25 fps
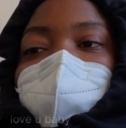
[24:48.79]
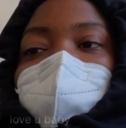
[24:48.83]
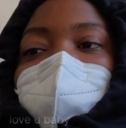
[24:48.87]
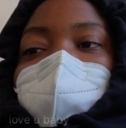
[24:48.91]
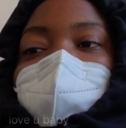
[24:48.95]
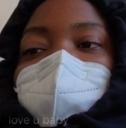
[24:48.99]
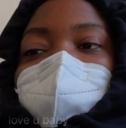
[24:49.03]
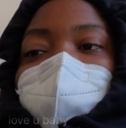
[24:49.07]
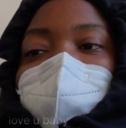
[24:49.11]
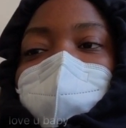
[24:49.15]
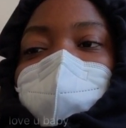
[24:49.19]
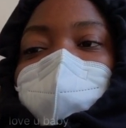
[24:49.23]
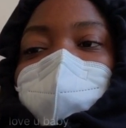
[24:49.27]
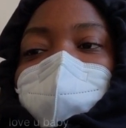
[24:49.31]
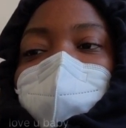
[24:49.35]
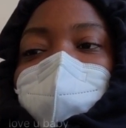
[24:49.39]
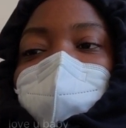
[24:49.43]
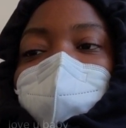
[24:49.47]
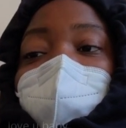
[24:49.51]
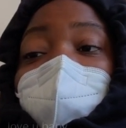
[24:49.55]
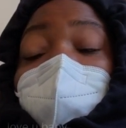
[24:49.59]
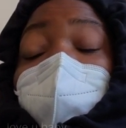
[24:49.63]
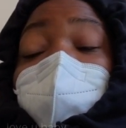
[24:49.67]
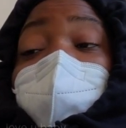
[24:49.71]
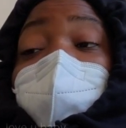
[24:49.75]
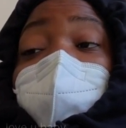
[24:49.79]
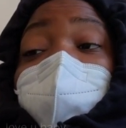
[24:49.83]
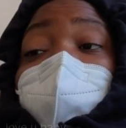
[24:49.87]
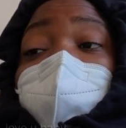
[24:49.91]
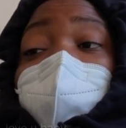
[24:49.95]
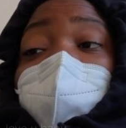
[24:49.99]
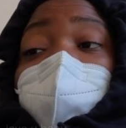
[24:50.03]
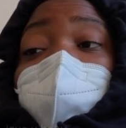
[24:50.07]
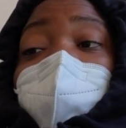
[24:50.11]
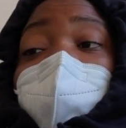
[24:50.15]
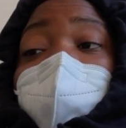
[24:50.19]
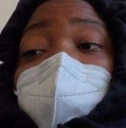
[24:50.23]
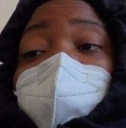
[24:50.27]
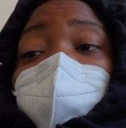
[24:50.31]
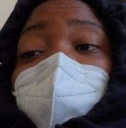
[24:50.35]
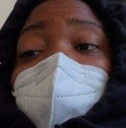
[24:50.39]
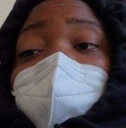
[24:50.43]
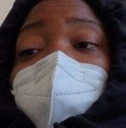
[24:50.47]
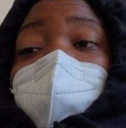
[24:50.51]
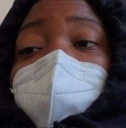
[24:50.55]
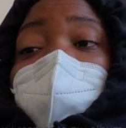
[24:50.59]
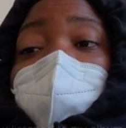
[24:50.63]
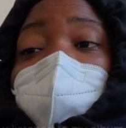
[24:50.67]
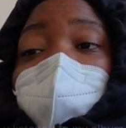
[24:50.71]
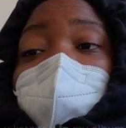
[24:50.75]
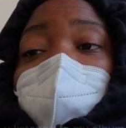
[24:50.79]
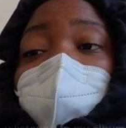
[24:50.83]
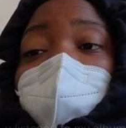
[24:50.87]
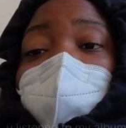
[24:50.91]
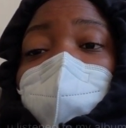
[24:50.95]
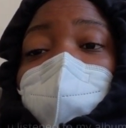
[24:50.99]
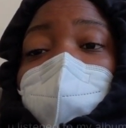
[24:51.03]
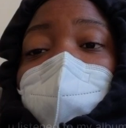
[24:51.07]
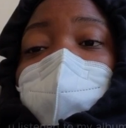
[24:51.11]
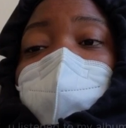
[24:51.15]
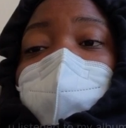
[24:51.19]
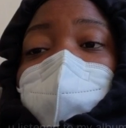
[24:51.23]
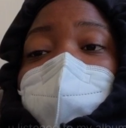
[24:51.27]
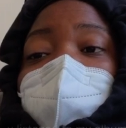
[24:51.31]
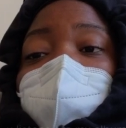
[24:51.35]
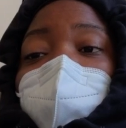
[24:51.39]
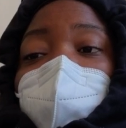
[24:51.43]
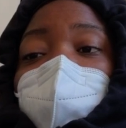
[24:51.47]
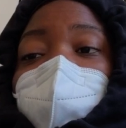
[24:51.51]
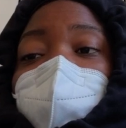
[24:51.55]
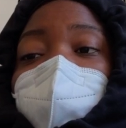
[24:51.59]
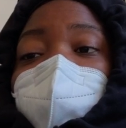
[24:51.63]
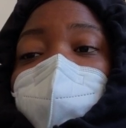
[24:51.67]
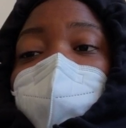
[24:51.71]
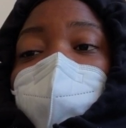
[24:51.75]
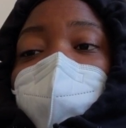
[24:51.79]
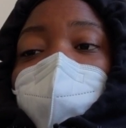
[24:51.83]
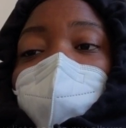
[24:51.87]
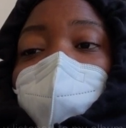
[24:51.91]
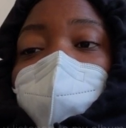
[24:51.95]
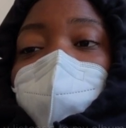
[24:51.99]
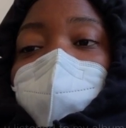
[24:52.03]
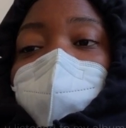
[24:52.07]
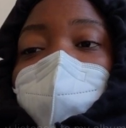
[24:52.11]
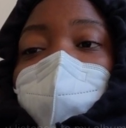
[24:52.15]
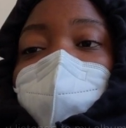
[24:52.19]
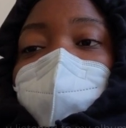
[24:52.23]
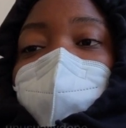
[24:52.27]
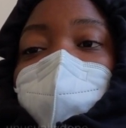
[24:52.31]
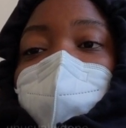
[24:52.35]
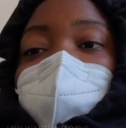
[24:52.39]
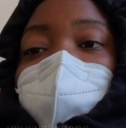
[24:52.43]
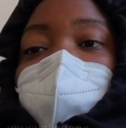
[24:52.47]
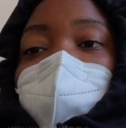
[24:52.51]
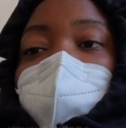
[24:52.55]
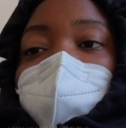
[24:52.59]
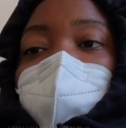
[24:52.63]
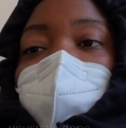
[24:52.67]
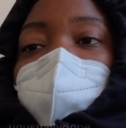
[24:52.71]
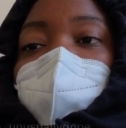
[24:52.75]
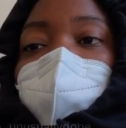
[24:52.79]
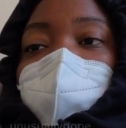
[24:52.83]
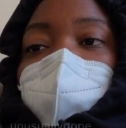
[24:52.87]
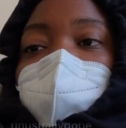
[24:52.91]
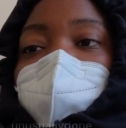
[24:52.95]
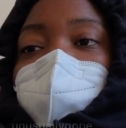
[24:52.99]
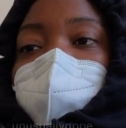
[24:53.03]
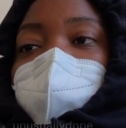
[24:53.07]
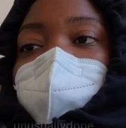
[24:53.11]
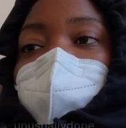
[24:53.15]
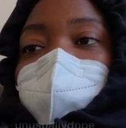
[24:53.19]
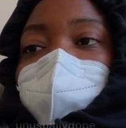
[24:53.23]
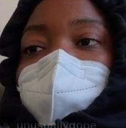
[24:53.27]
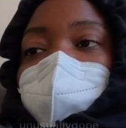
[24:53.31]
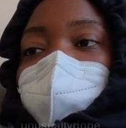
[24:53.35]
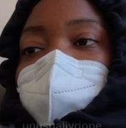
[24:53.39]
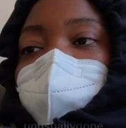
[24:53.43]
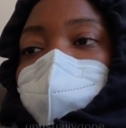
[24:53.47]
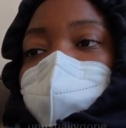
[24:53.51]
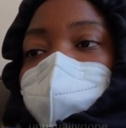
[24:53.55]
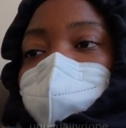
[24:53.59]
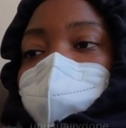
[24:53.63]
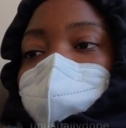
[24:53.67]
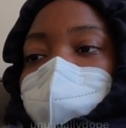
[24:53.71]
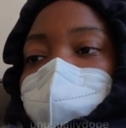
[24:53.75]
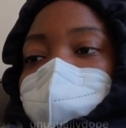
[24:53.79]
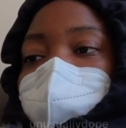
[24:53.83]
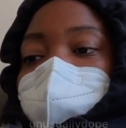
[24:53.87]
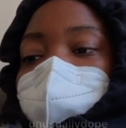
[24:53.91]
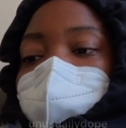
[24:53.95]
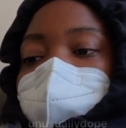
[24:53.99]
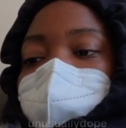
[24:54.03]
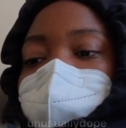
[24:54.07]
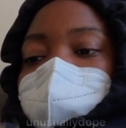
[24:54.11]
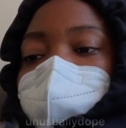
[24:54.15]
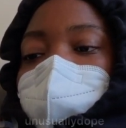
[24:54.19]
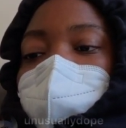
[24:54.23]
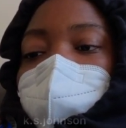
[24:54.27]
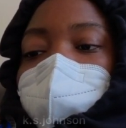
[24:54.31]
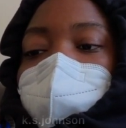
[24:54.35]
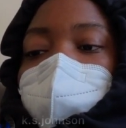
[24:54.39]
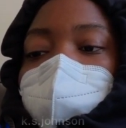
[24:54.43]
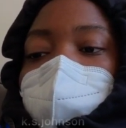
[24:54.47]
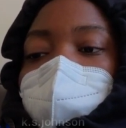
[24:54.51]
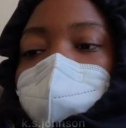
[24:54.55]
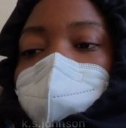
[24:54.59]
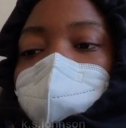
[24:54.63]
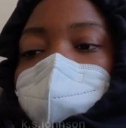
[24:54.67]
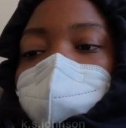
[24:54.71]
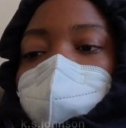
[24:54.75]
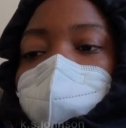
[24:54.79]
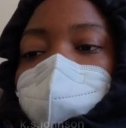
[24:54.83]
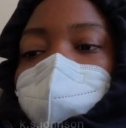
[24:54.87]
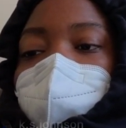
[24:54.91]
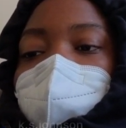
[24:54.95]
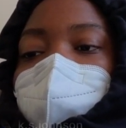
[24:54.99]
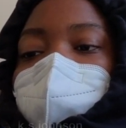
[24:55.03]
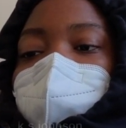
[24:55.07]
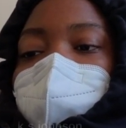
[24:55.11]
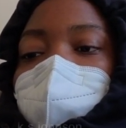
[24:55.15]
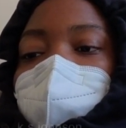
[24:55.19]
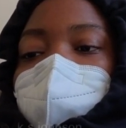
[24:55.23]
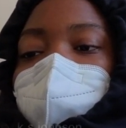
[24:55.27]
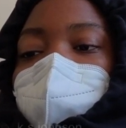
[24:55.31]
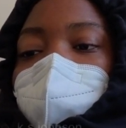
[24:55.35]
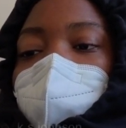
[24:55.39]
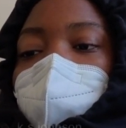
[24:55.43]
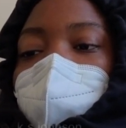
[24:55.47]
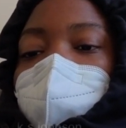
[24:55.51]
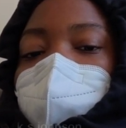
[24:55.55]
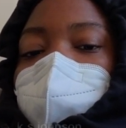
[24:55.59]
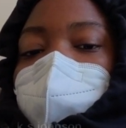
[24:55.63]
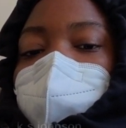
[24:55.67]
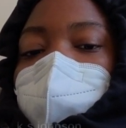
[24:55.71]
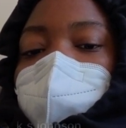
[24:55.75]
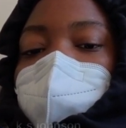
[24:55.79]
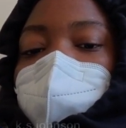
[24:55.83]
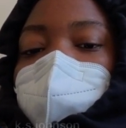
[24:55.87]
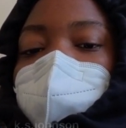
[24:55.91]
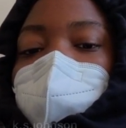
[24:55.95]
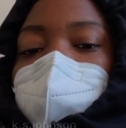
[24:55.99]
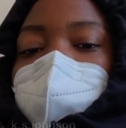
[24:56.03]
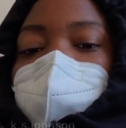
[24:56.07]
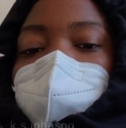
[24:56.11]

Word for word: Well, let's face it, if I was in the Philippines right now, I'd still be recording everything because I'm in my technology